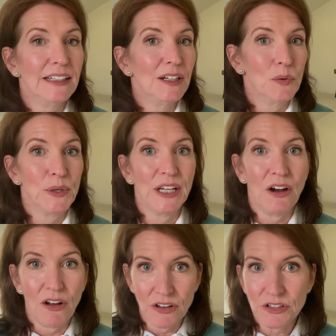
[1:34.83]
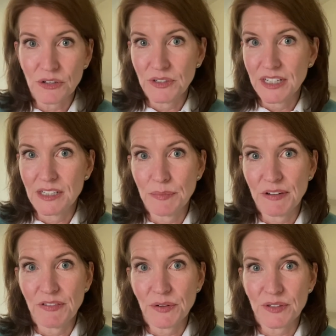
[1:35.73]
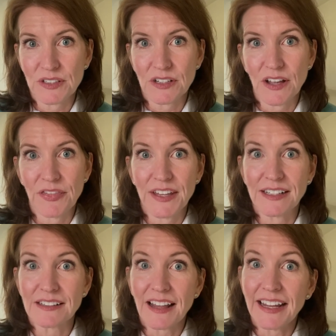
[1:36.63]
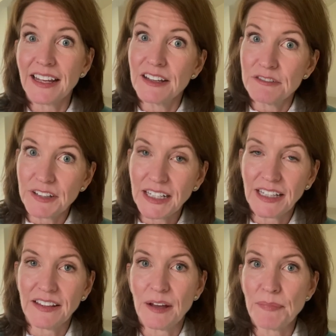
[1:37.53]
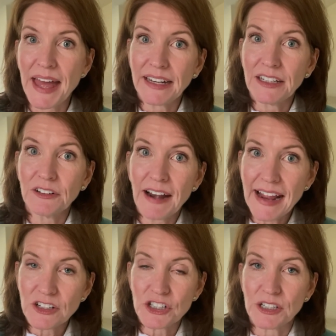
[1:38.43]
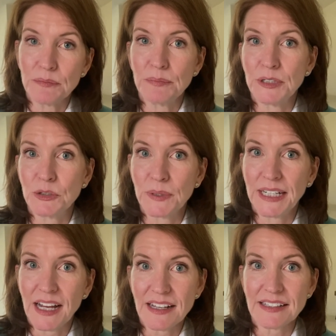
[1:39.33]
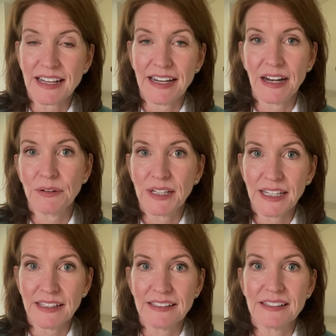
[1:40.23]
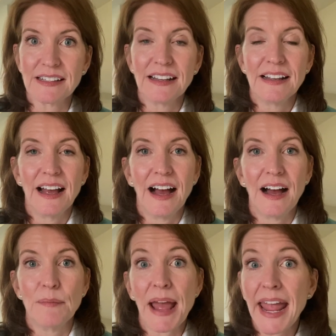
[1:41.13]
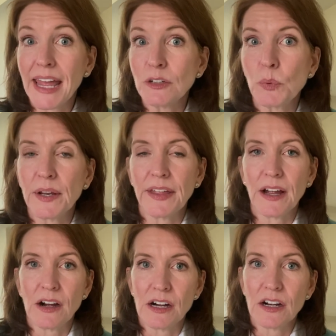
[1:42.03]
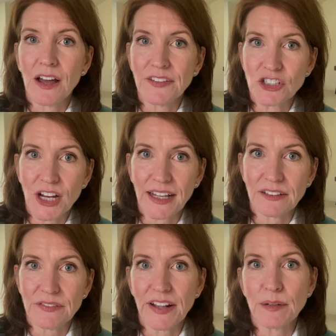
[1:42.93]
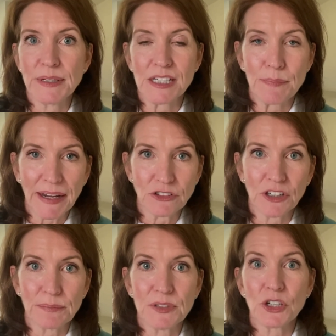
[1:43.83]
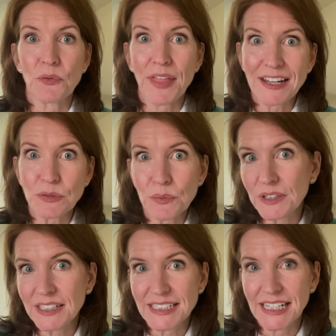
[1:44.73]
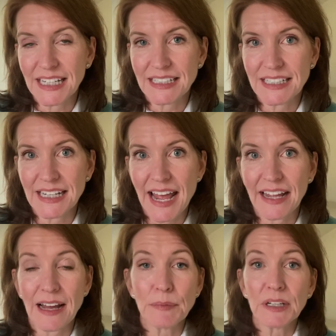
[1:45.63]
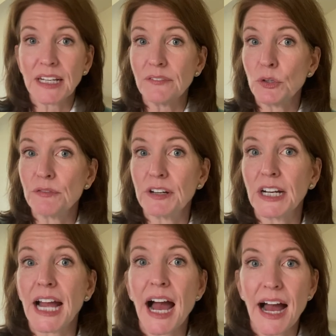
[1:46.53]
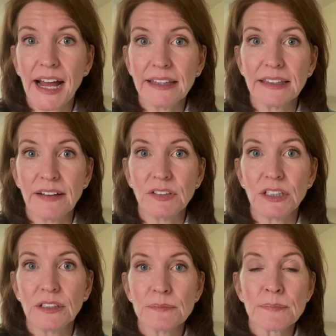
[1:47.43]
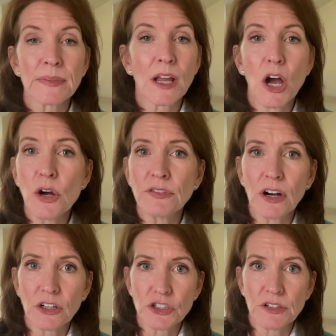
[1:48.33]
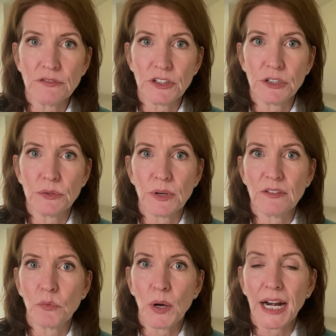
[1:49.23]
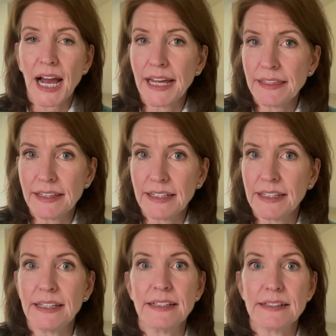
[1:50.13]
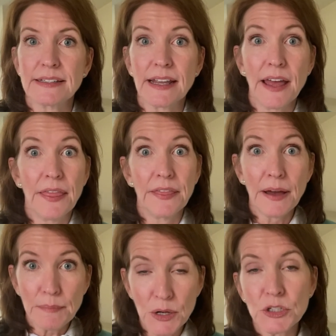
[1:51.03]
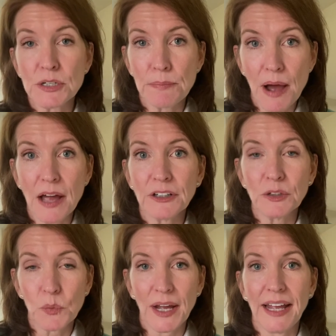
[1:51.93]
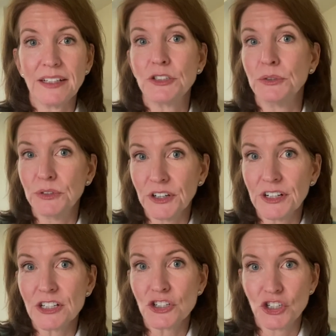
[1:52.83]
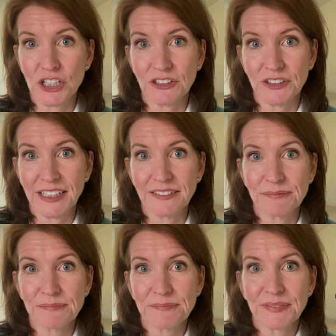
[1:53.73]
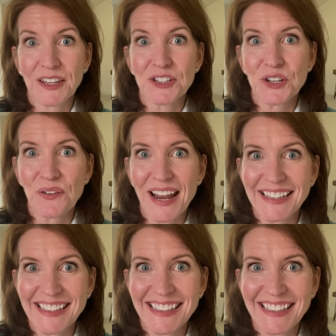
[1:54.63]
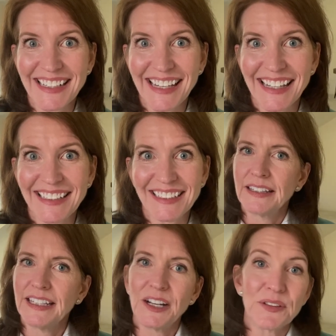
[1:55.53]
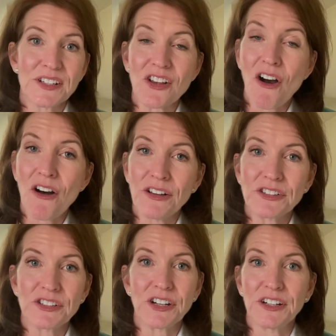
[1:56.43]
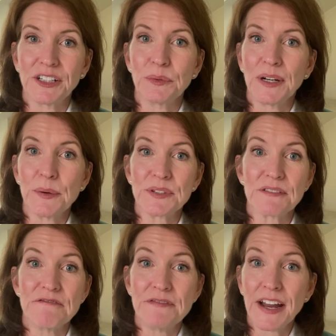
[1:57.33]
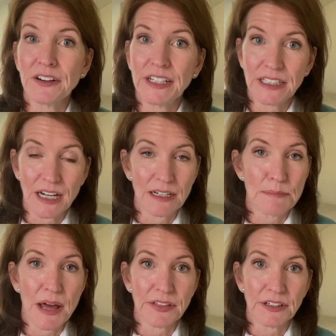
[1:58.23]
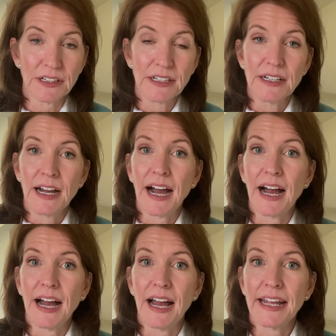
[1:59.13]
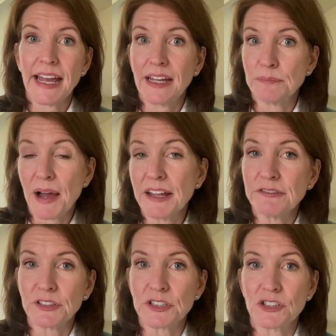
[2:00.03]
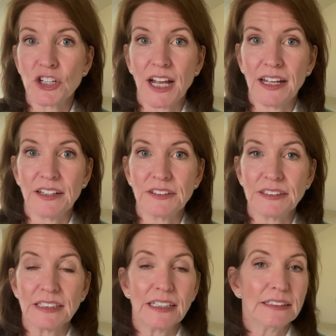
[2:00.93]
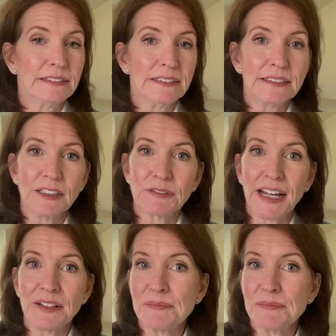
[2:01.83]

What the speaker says: we also need to be focused on things like feeding them, that interaction between us and our kids, and where they are on the child development spectrum. So that's what we're going to dig in today. I'm going to give you a very high level, overarching view of what I think is the most modern way to nourish children. So let's dig in. You know, this all started when I was a very young mother. I had my first child around